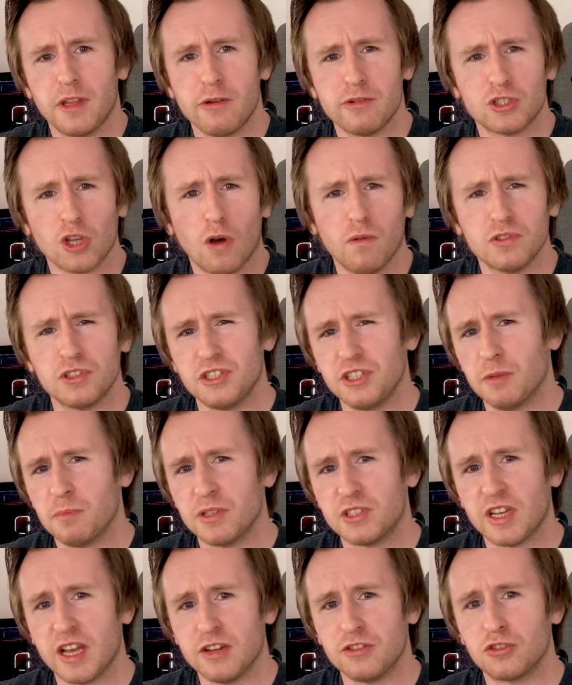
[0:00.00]
There is obviously the
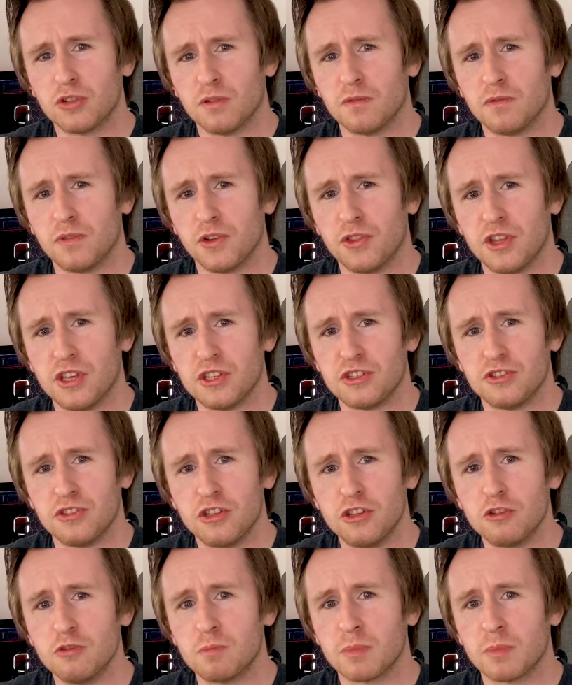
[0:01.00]
potential for this new